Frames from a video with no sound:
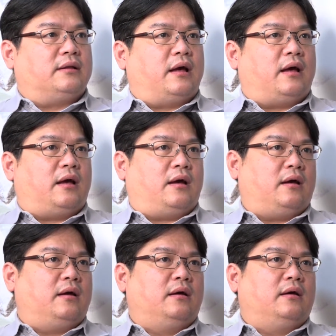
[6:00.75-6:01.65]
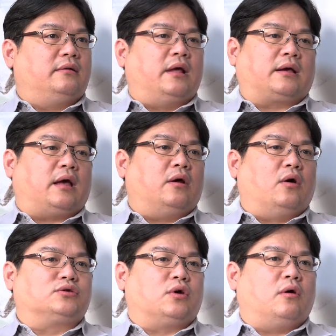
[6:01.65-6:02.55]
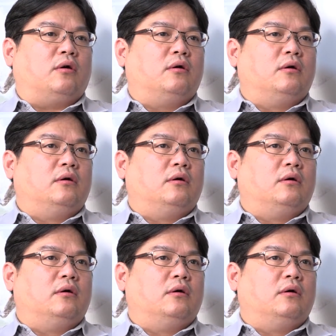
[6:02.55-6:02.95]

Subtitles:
they can also,